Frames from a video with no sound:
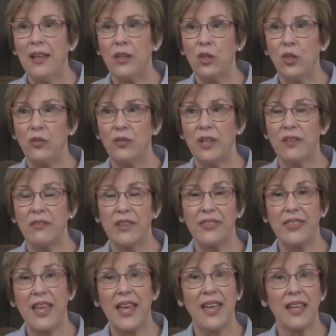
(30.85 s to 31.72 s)
you've
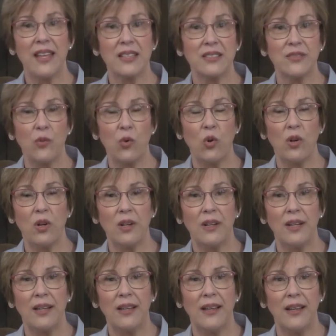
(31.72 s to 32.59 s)
given thanks
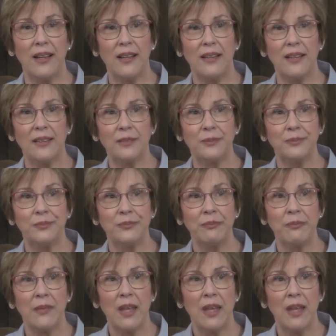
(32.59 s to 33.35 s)
for. Um,